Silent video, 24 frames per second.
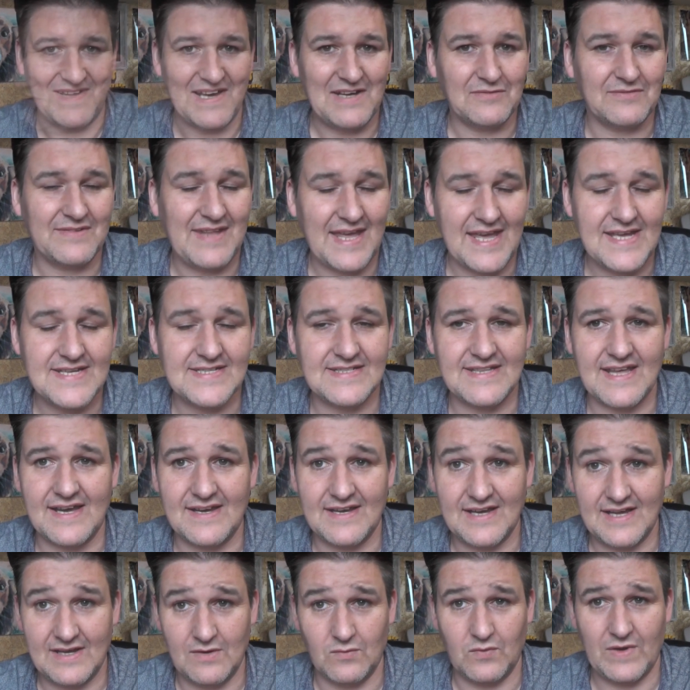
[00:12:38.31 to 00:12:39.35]
I'll test
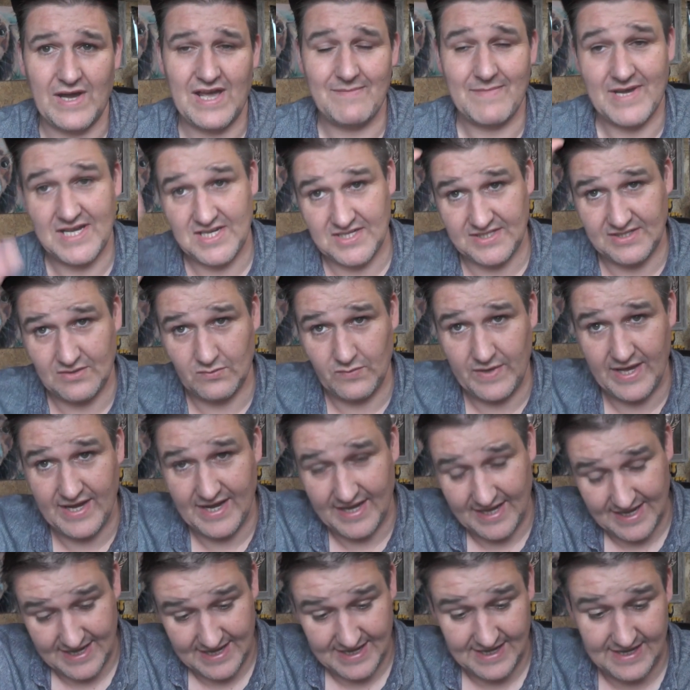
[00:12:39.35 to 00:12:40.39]
that. And why am I still
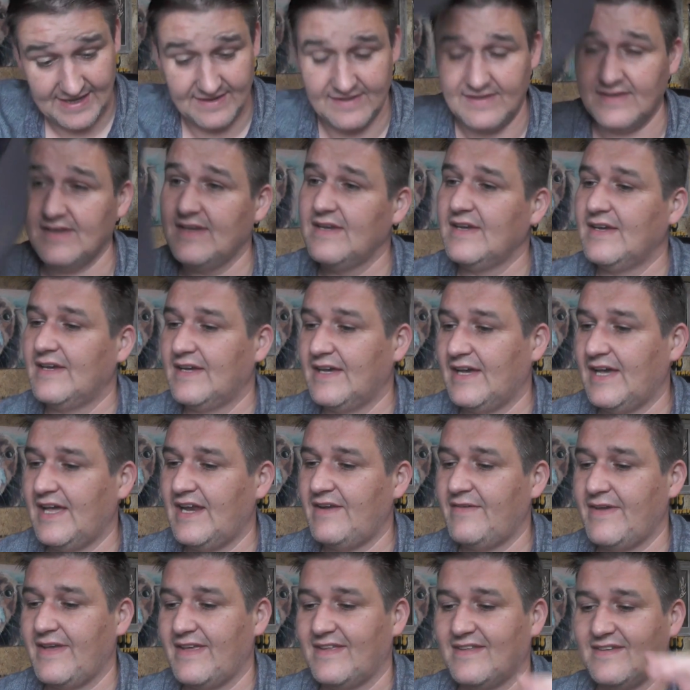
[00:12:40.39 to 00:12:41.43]
wearing a hat?
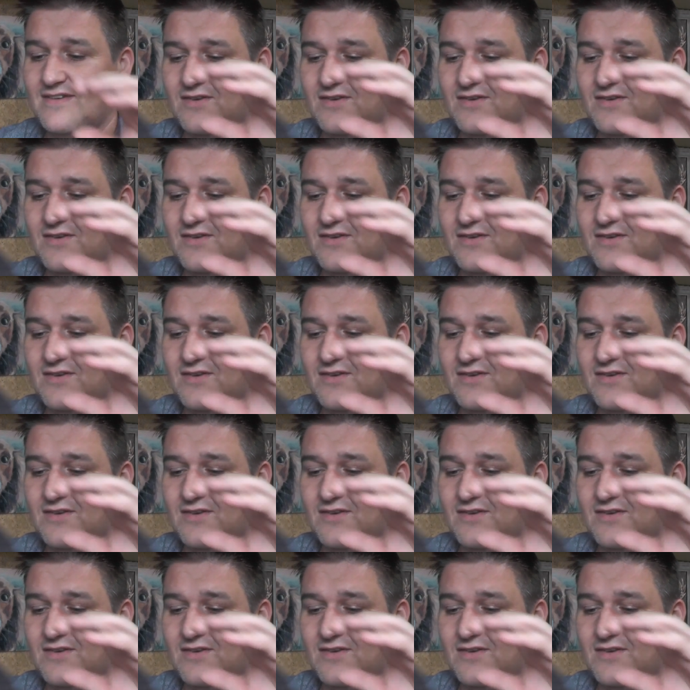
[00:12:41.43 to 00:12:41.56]
Anyway,